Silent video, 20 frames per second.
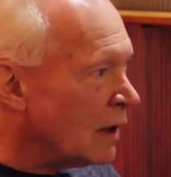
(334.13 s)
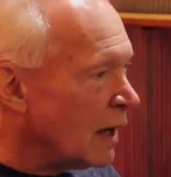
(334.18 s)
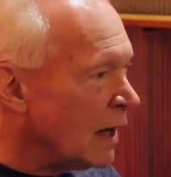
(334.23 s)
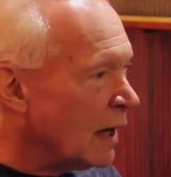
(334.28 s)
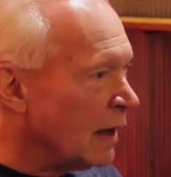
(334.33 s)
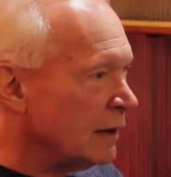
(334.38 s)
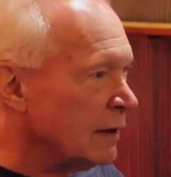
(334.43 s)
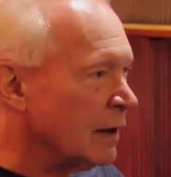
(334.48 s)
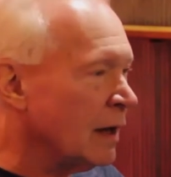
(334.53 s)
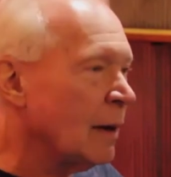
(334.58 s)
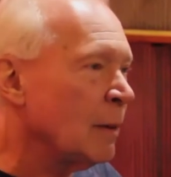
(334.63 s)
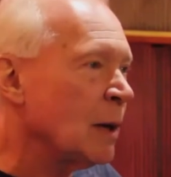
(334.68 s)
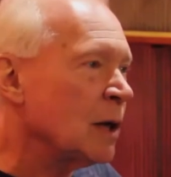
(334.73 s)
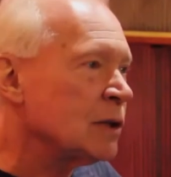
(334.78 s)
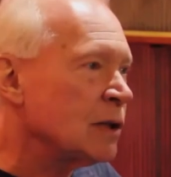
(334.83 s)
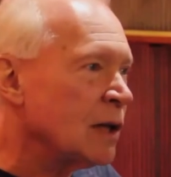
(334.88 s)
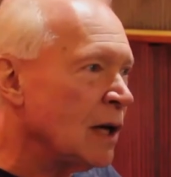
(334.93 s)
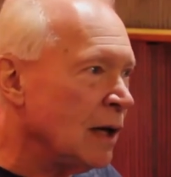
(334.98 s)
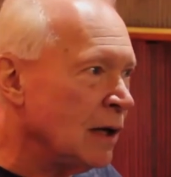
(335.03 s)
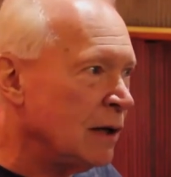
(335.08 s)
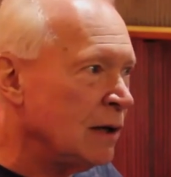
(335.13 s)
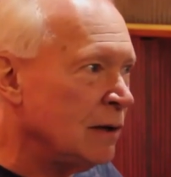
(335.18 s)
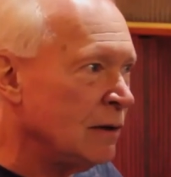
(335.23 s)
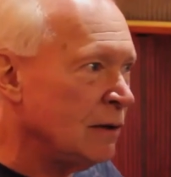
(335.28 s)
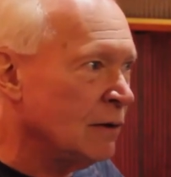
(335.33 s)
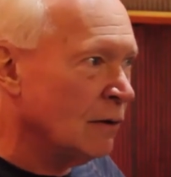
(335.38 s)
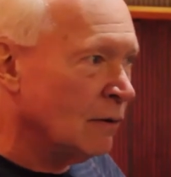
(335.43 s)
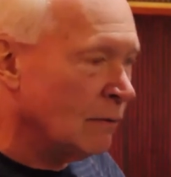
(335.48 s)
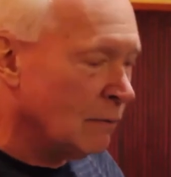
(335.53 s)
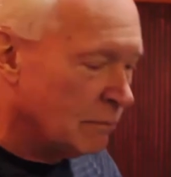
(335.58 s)
Yes. Now, I'm not saying
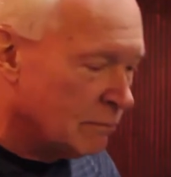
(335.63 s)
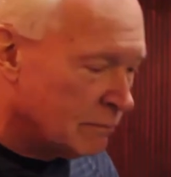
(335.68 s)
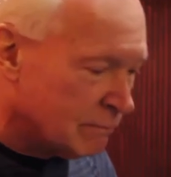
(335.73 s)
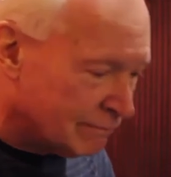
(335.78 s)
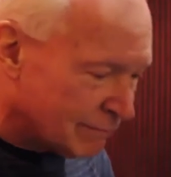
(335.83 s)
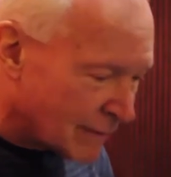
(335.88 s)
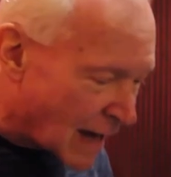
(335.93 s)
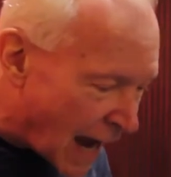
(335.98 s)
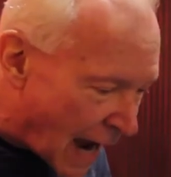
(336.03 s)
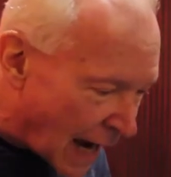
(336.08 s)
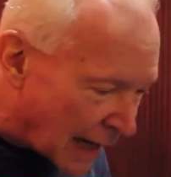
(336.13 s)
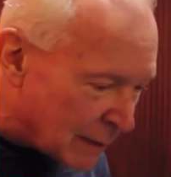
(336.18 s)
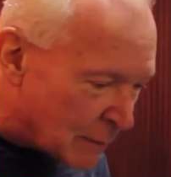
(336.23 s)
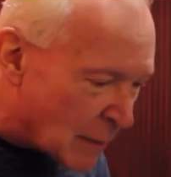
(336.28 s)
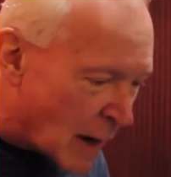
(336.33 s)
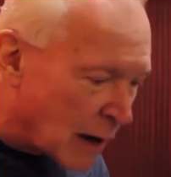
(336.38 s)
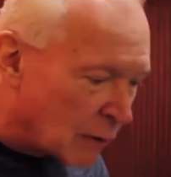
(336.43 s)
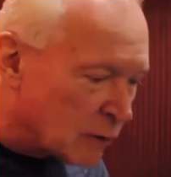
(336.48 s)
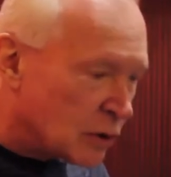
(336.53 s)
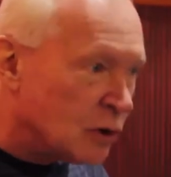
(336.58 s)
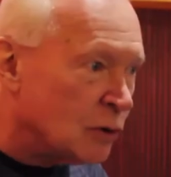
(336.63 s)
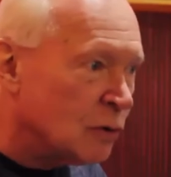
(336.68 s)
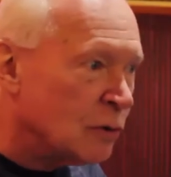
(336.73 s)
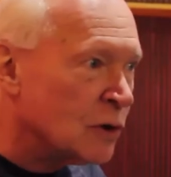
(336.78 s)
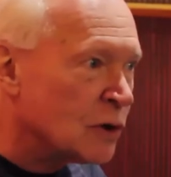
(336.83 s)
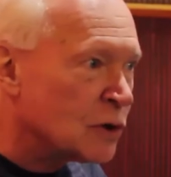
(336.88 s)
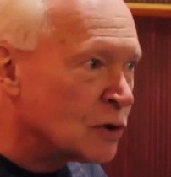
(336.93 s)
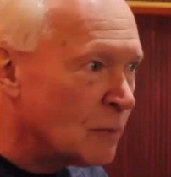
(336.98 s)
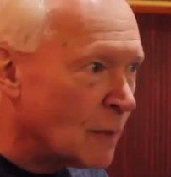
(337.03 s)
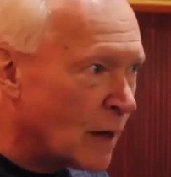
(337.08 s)
you're hidebound to do
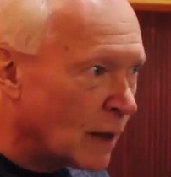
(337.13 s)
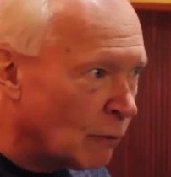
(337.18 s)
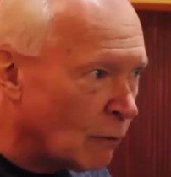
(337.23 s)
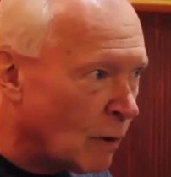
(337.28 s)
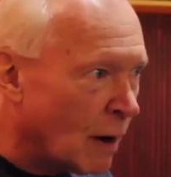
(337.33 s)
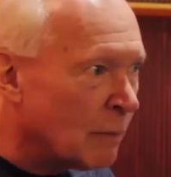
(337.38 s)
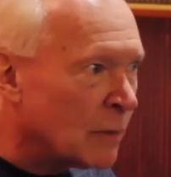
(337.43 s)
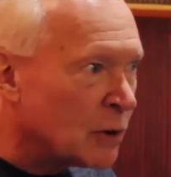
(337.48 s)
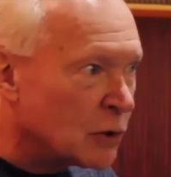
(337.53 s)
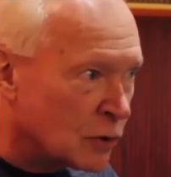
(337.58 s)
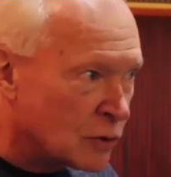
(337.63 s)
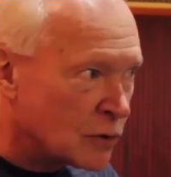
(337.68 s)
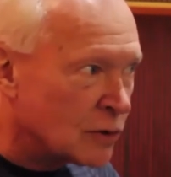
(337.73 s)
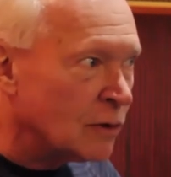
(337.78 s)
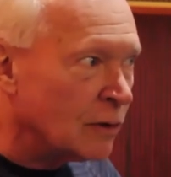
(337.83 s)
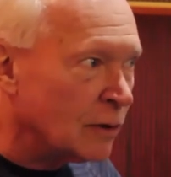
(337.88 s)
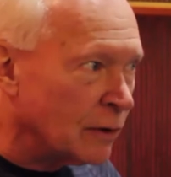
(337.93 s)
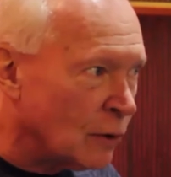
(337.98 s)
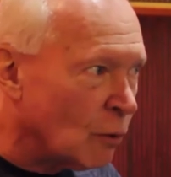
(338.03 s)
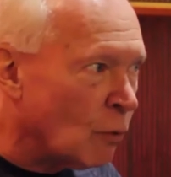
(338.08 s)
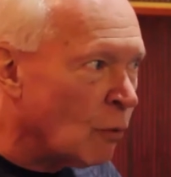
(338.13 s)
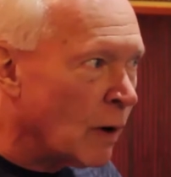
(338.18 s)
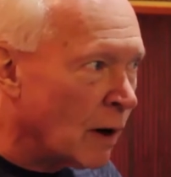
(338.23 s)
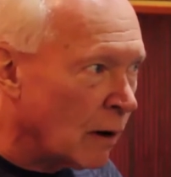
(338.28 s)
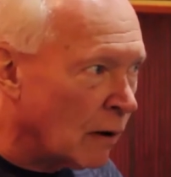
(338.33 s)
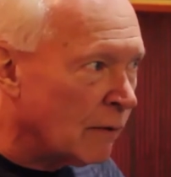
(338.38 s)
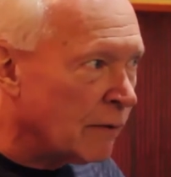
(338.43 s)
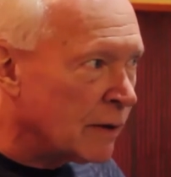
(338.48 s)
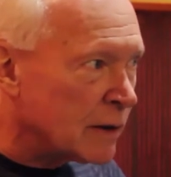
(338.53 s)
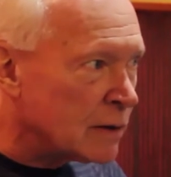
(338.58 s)
this no matter what, but you're certainly
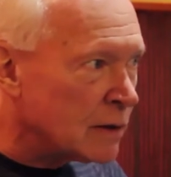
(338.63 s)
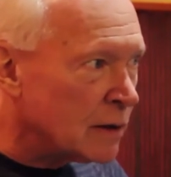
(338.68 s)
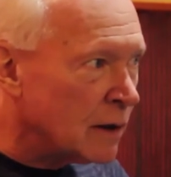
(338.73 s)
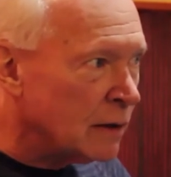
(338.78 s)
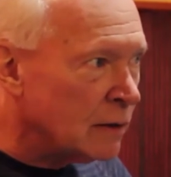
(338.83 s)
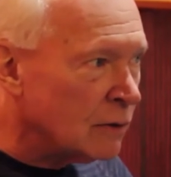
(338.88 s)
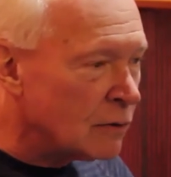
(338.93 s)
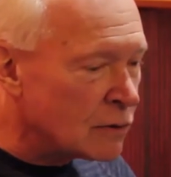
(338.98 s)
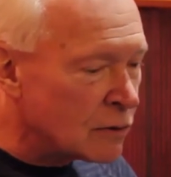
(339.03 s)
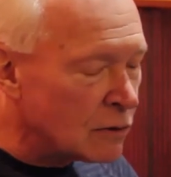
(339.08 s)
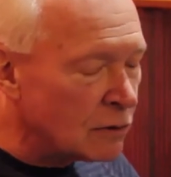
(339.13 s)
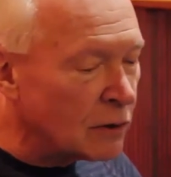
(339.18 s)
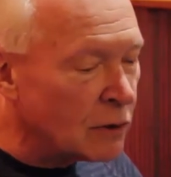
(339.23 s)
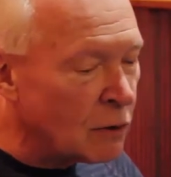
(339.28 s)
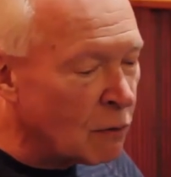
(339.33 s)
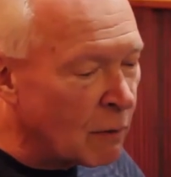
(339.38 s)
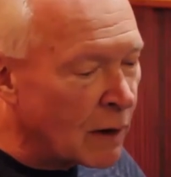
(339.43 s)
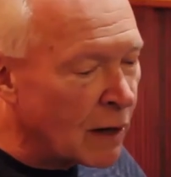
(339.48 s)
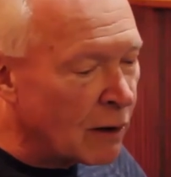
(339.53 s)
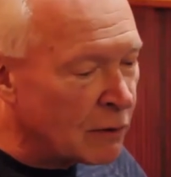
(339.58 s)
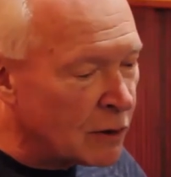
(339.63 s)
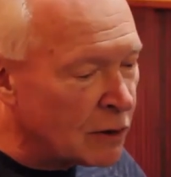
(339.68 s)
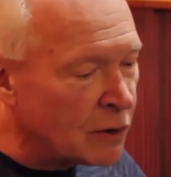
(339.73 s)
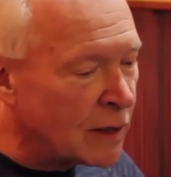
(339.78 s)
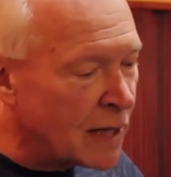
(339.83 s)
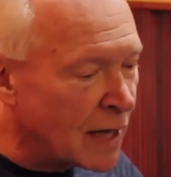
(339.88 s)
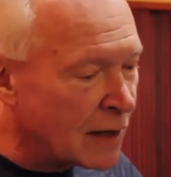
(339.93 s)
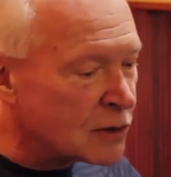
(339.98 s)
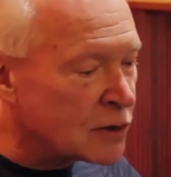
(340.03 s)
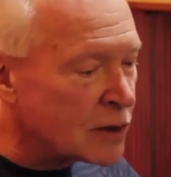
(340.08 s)
aware of it, and you're certainly aware that you
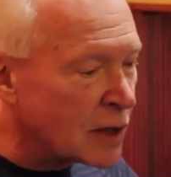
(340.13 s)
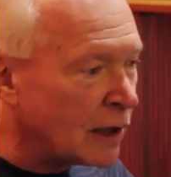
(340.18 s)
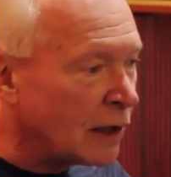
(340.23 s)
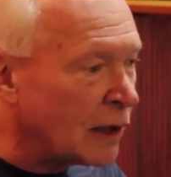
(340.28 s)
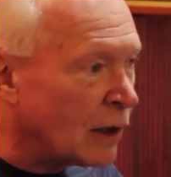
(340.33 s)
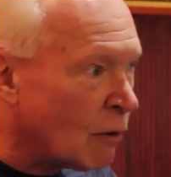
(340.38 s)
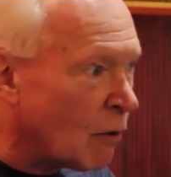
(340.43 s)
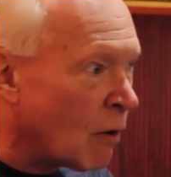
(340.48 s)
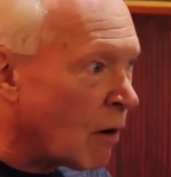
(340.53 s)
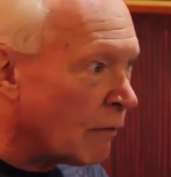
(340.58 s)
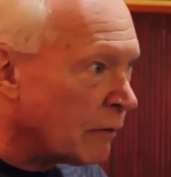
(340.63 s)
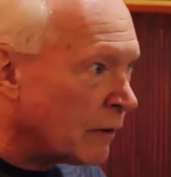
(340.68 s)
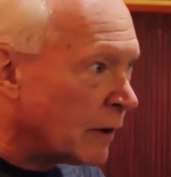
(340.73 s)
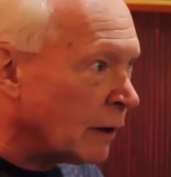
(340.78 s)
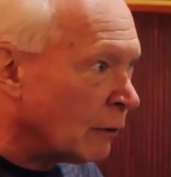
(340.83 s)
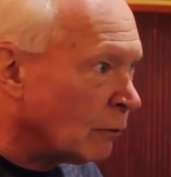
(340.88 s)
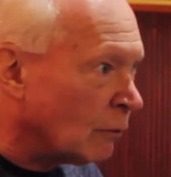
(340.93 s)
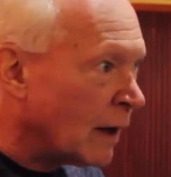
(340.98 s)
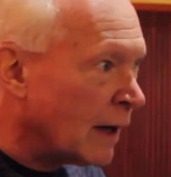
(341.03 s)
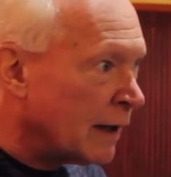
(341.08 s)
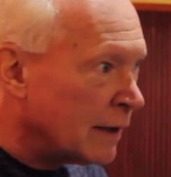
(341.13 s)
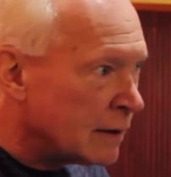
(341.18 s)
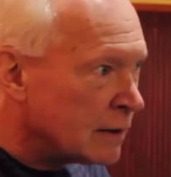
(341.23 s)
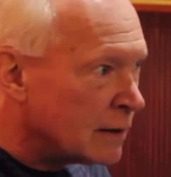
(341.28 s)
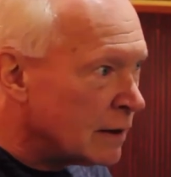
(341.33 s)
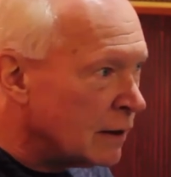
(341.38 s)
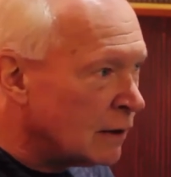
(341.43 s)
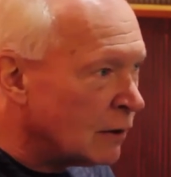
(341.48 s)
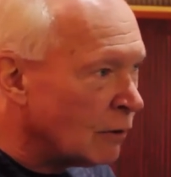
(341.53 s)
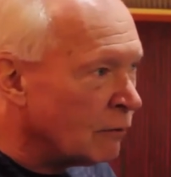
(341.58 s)
can't suddenly go off and write,
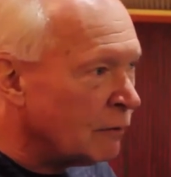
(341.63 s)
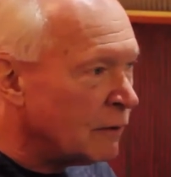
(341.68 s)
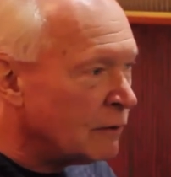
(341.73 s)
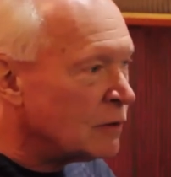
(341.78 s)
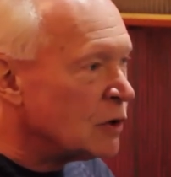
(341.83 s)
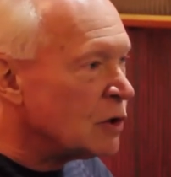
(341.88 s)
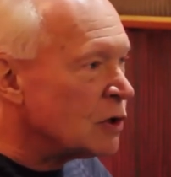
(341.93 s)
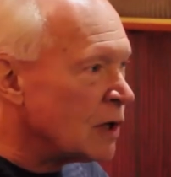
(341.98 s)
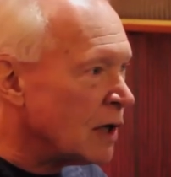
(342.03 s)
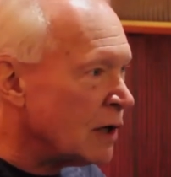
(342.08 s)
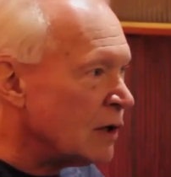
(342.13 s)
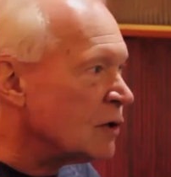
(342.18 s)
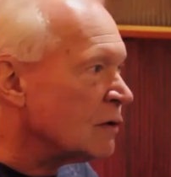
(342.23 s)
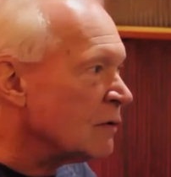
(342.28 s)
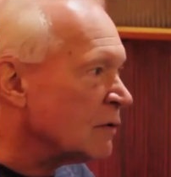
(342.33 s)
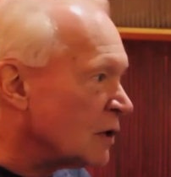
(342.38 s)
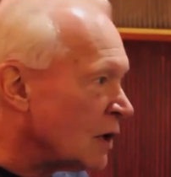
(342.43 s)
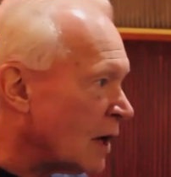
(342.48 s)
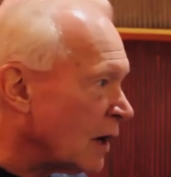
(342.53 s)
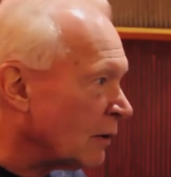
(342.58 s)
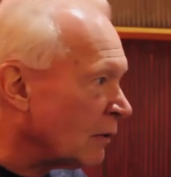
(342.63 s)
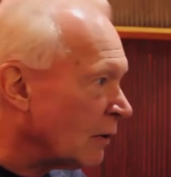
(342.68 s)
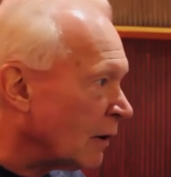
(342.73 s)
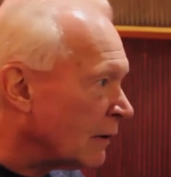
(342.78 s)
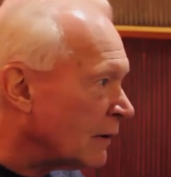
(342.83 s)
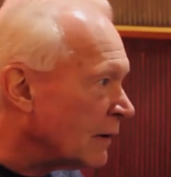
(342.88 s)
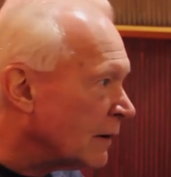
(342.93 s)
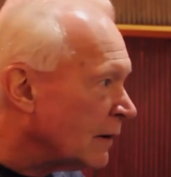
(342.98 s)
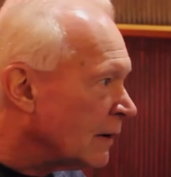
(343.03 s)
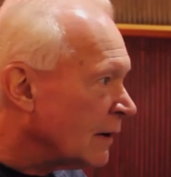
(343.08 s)
you know, Fifty Shades of Shannara.